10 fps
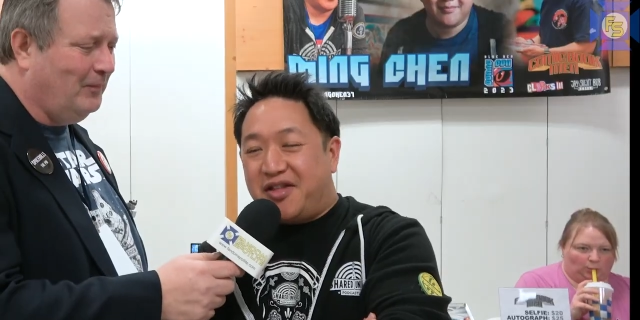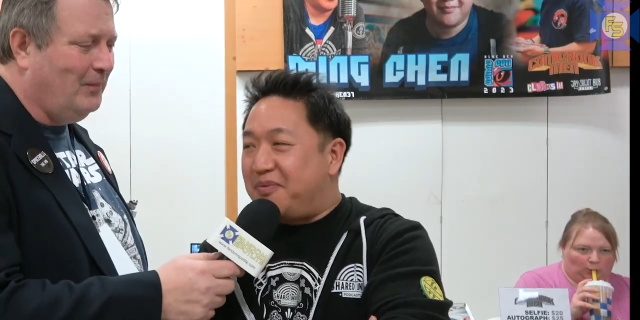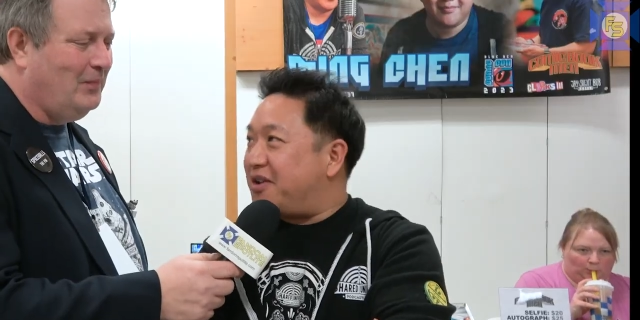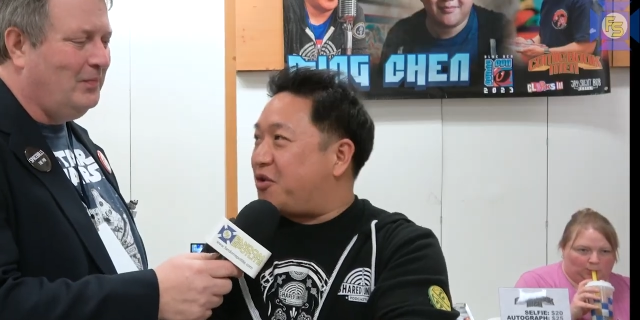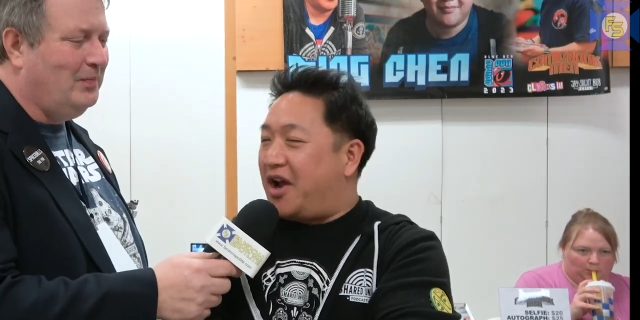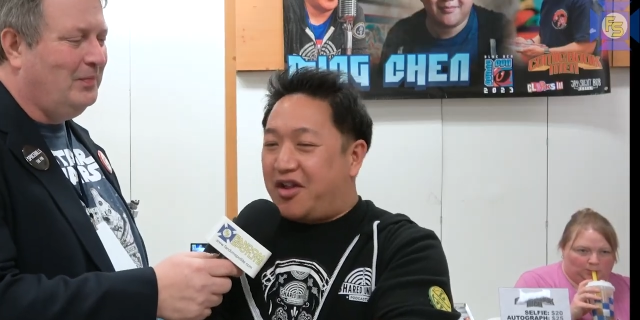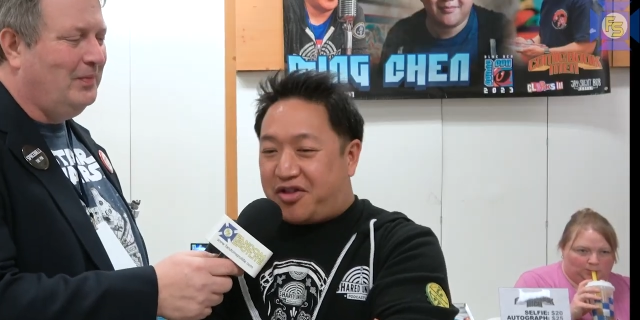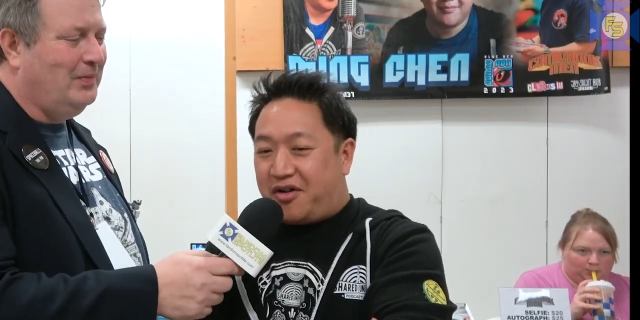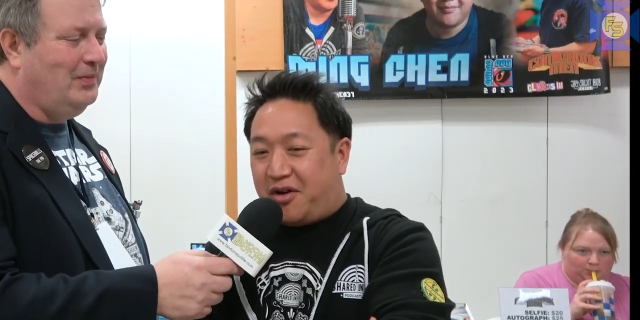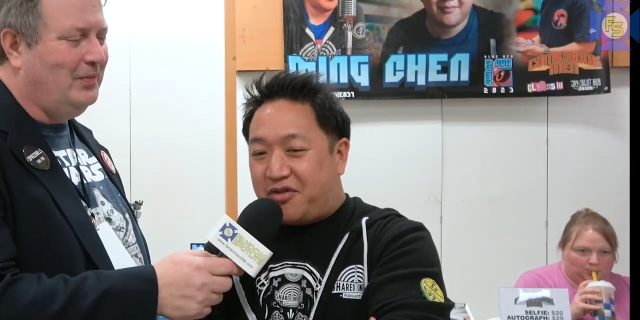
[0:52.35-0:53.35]
Speaker 1: It's been great.
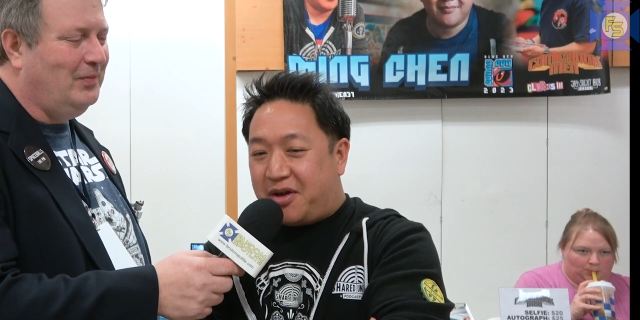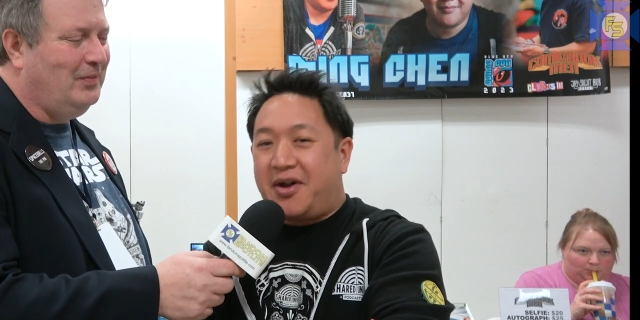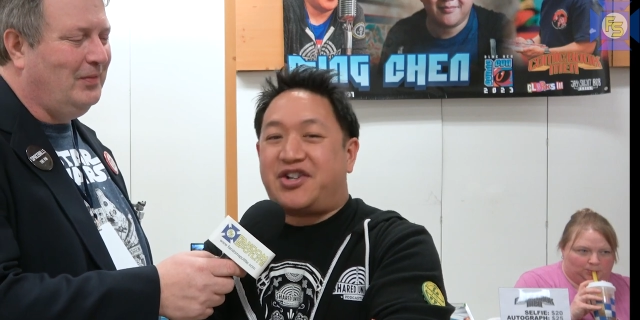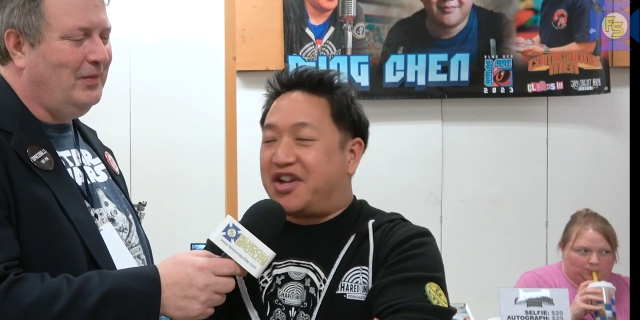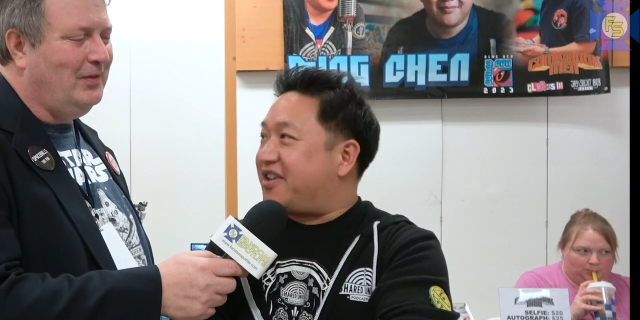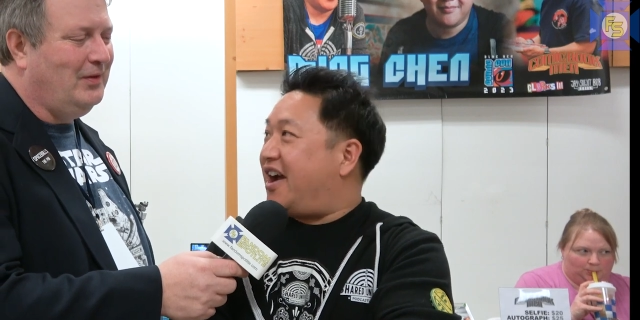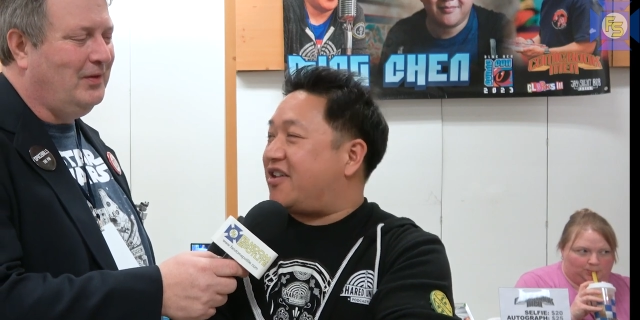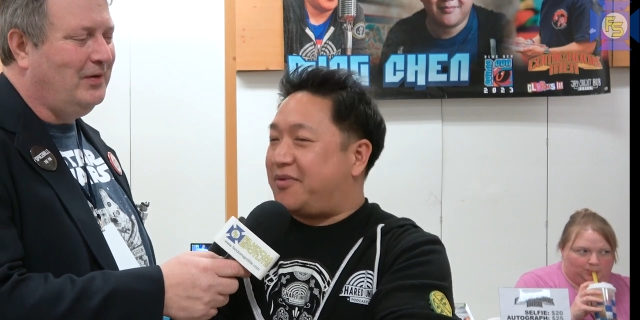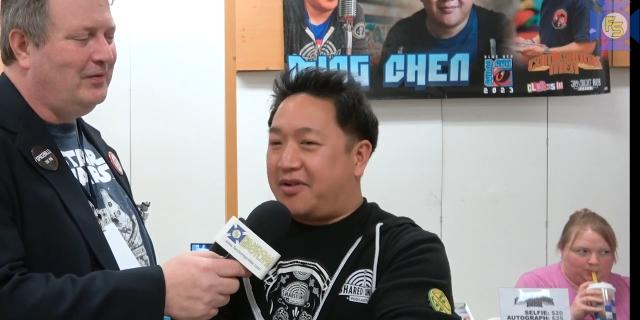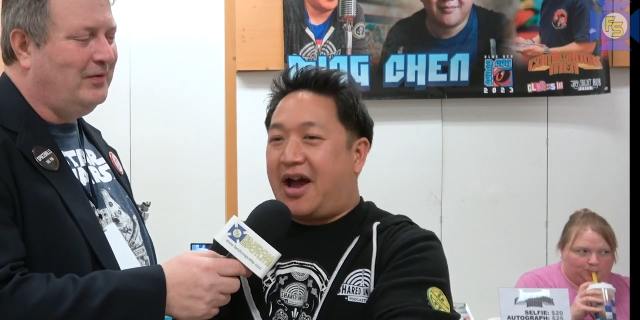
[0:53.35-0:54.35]
So somebody just
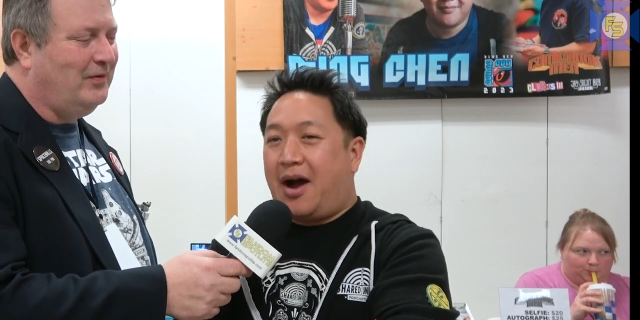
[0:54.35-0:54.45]
asked me, like,